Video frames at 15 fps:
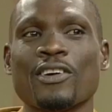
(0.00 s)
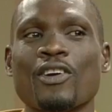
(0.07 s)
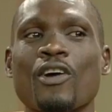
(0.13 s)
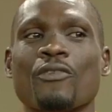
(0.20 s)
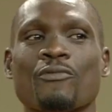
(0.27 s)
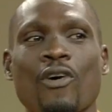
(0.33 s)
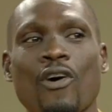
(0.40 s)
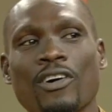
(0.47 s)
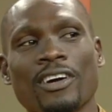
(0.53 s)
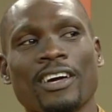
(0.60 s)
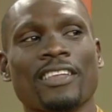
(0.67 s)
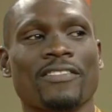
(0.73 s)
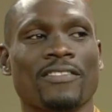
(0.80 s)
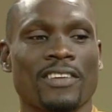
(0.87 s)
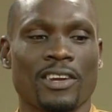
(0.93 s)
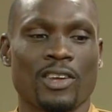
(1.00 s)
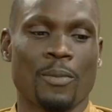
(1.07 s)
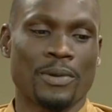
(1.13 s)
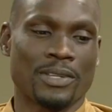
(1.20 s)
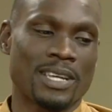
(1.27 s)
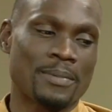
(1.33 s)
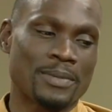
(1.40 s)
you're not wrong in
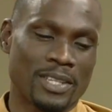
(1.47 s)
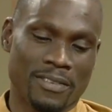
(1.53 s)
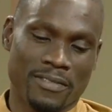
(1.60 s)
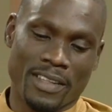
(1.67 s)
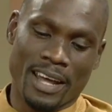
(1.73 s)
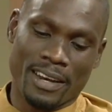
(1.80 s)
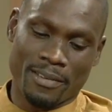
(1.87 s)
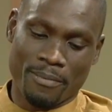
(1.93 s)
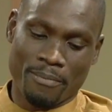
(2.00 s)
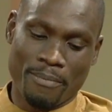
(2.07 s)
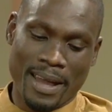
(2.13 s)
your perception of that.